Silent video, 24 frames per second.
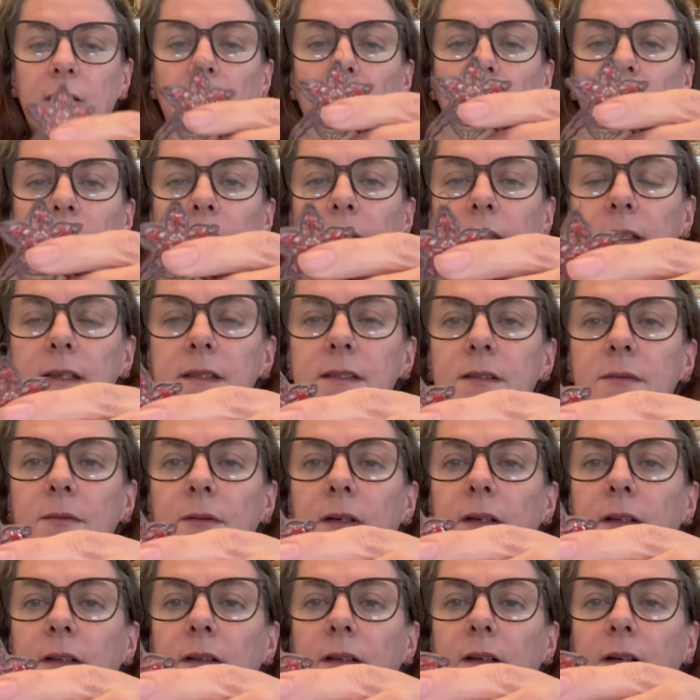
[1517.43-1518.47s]
And this
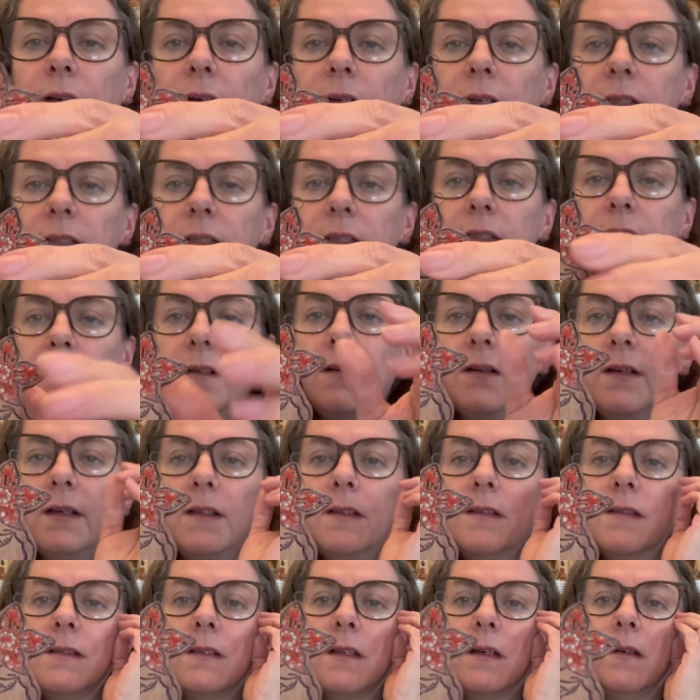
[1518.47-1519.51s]
one I did
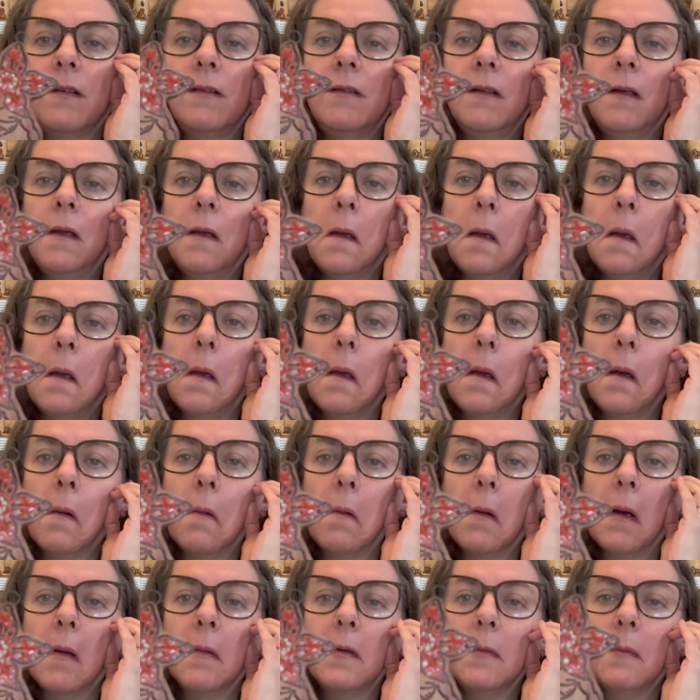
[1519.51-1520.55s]
ironstone,
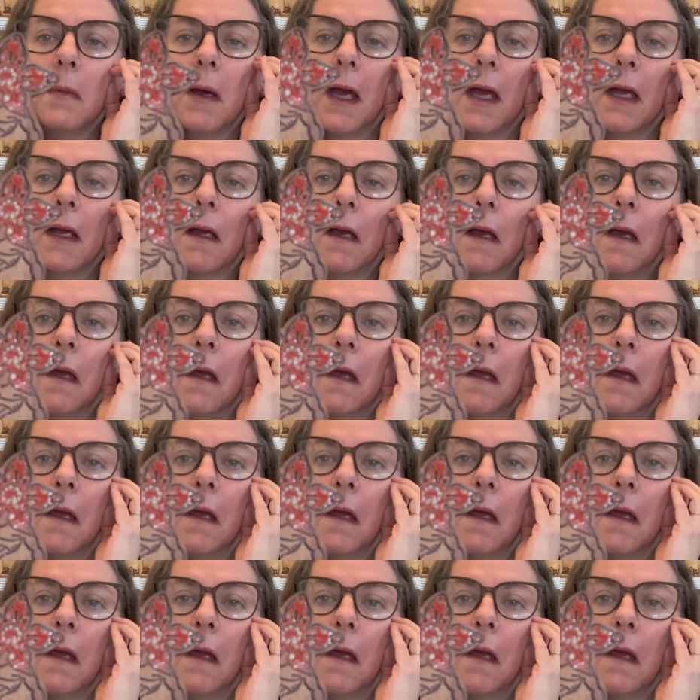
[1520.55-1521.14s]
wiped back.